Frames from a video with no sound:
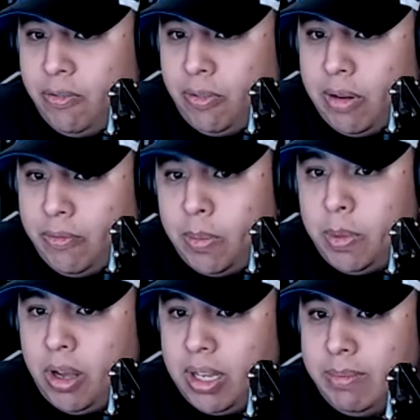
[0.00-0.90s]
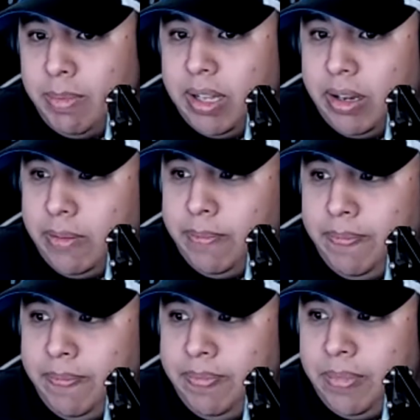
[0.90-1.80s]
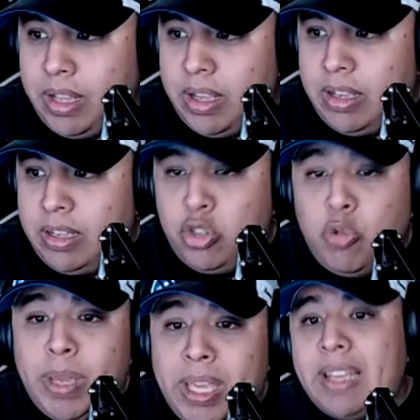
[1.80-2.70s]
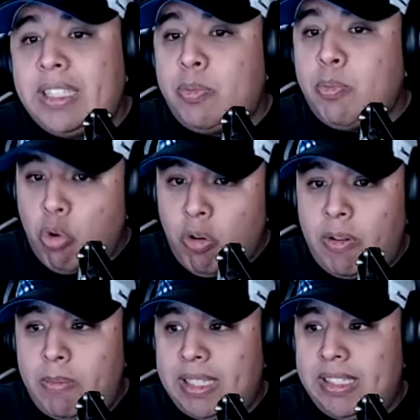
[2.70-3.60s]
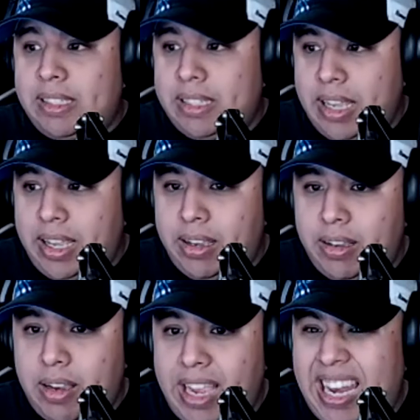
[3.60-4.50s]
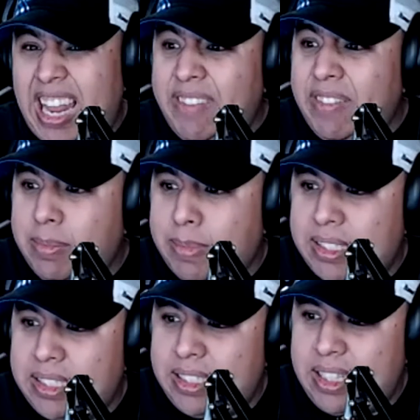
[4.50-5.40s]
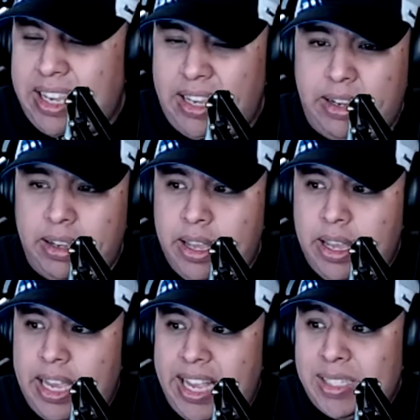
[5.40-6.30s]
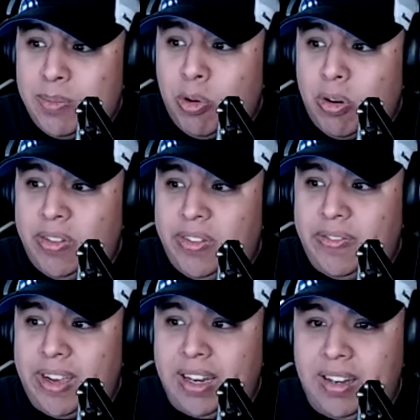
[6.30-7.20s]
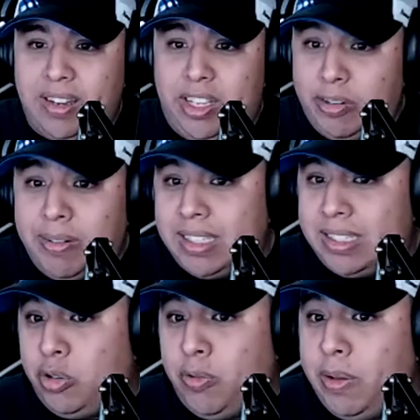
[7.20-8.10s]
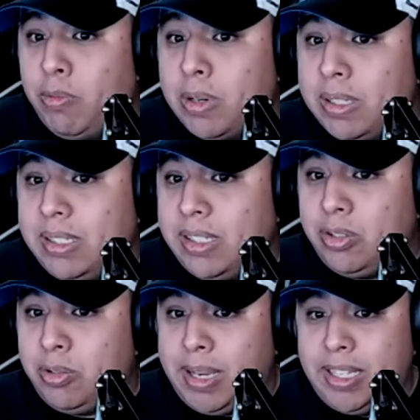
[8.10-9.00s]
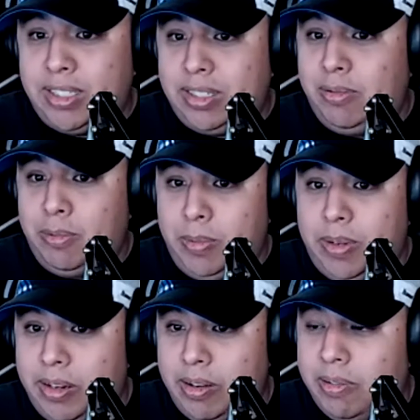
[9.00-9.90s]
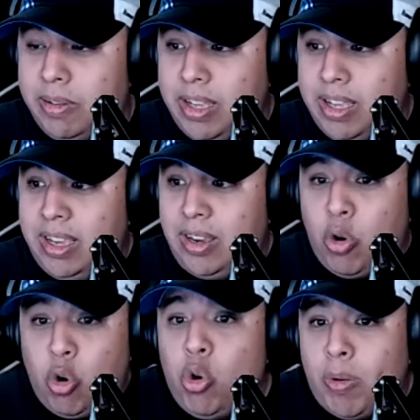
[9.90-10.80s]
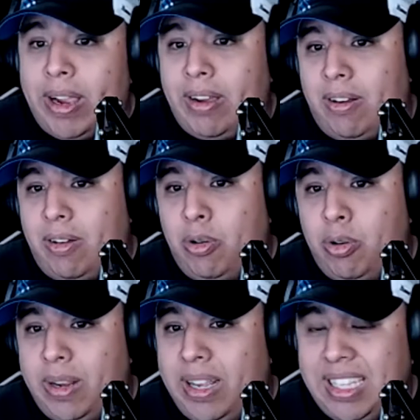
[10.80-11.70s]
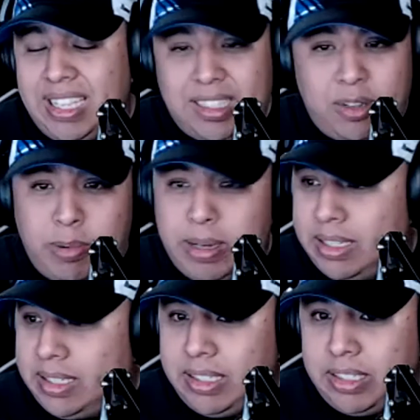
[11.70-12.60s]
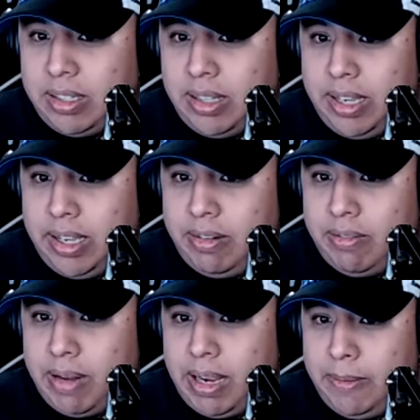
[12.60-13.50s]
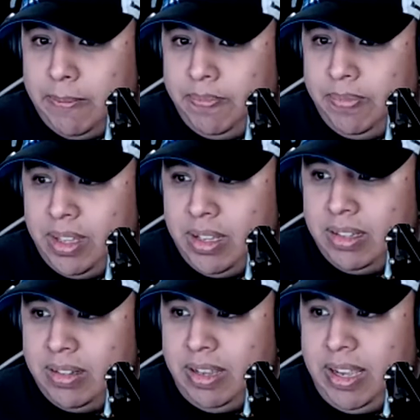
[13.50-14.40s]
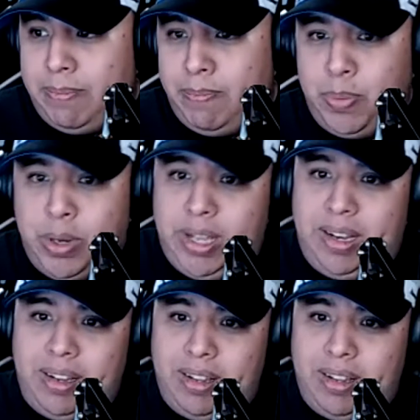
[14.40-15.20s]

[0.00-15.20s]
from Colin Miller. To me, it's more of a mistake, and not even a mistake. It's more of the fact that you're in a 2v1 situation, who do I go? It's a quick decision thinking, right? But